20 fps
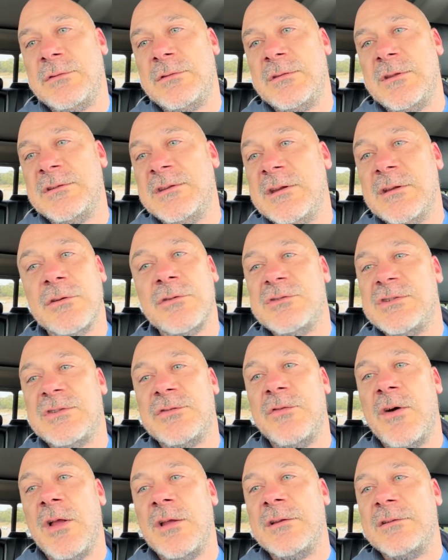the dealer
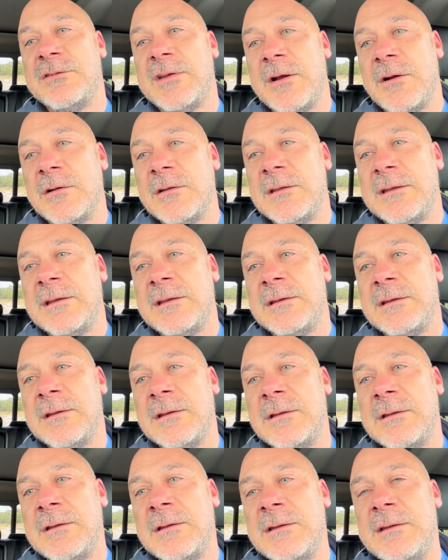just voluntarily,
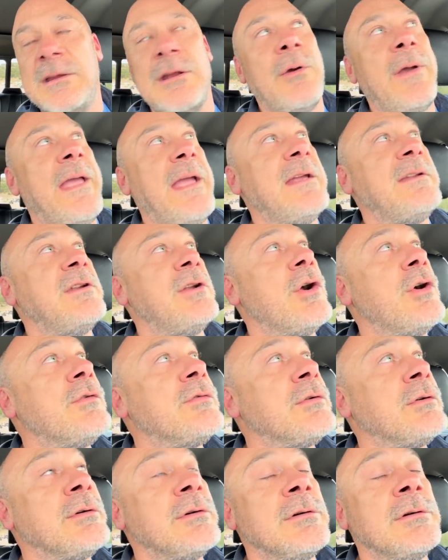you know, handed
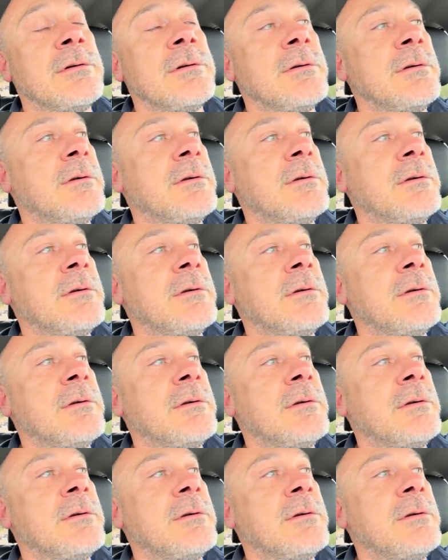over,